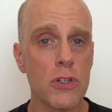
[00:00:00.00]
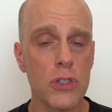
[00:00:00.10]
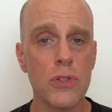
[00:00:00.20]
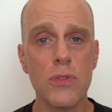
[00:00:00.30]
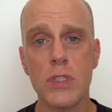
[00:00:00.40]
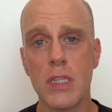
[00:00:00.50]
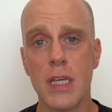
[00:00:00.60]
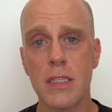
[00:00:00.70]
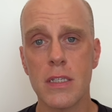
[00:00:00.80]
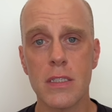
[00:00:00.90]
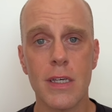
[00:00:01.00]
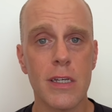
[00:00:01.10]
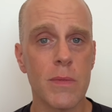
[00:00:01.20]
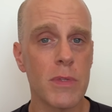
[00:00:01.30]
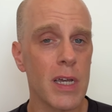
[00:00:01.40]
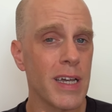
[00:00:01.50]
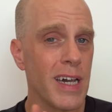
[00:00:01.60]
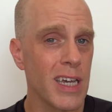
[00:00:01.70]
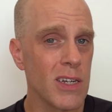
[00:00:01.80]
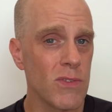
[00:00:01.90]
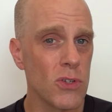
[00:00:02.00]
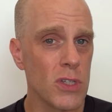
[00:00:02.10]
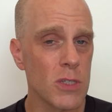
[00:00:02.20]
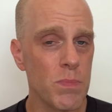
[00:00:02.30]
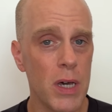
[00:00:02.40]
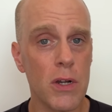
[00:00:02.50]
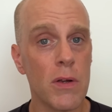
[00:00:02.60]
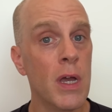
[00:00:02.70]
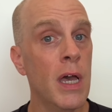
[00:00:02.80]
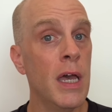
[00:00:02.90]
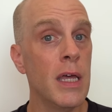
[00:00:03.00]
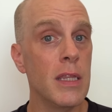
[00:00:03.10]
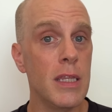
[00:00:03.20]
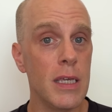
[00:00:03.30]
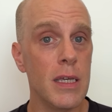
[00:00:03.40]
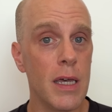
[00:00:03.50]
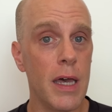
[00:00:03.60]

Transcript: shoes in the Asics lineup that kind of do this better. The